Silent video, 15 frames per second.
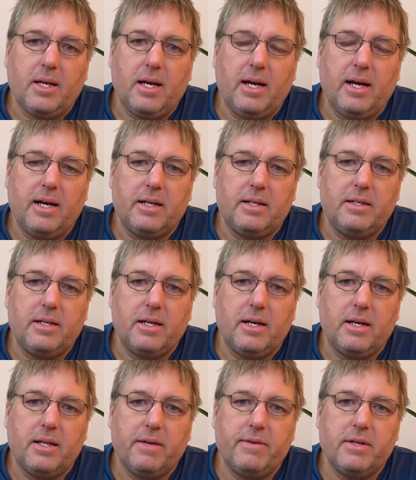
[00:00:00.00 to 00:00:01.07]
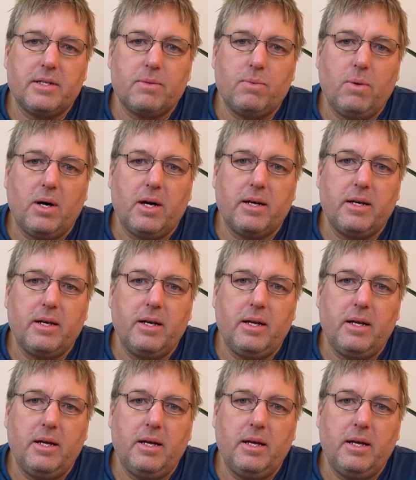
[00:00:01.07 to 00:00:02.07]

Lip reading: And there is one